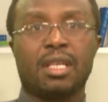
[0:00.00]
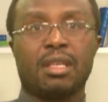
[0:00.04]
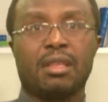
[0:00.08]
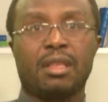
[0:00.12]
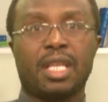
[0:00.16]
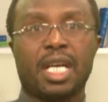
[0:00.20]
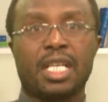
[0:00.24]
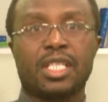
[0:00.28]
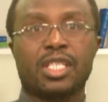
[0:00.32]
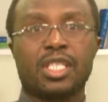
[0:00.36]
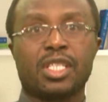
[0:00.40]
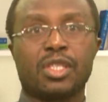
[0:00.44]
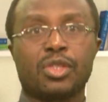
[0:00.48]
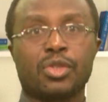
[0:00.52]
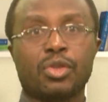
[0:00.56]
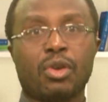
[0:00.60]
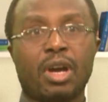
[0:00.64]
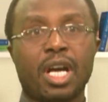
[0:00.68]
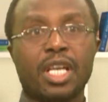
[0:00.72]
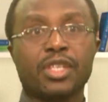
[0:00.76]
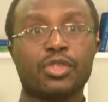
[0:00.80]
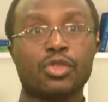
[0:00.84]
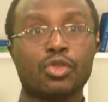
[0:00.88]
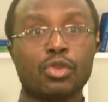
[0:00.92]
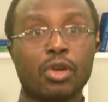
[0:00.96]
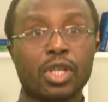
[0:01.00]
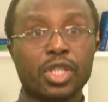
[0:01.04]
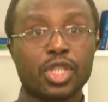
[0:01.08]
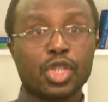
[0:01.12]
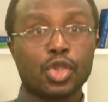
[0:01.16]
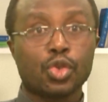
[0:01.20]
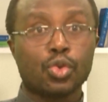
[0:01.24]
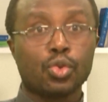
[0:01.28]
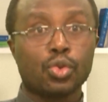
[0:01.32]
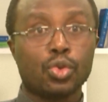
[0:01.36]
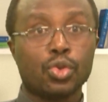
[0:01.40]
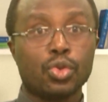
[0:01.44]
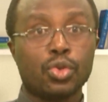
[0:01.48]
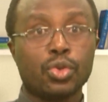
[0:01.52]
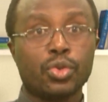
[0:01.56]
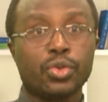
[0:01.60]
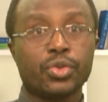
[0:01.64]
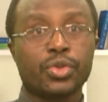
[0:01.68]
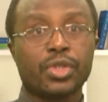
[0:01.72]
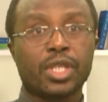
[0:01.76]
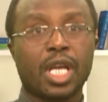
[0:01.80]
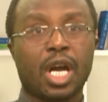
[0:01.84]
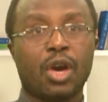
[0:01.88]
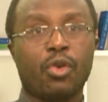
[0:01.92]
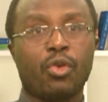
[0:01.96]
that so as not to
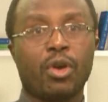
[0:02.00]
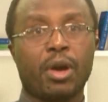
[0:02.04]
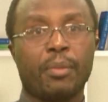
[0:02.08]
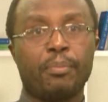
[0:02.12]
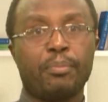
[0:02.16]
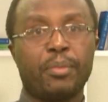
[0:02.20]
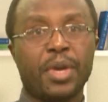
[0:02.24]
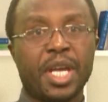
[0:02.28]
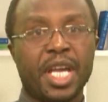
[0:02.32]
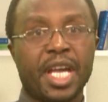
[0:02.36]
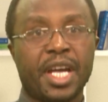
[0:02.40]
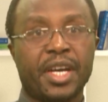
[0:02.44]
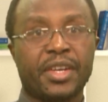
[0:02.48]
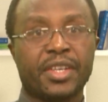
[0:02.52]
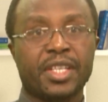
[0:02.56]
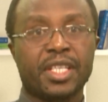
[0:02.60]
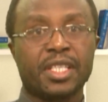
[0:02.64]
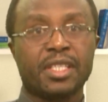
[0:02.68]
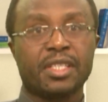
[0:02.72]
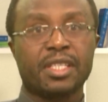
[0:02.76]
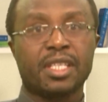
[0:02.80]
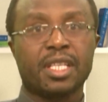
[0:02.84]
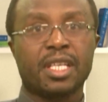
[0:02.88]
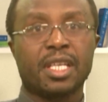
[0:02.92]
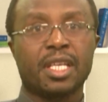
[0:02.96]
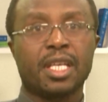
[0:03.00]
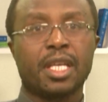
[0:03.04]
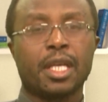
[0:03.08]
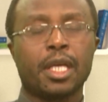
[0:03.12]
lose our bearings,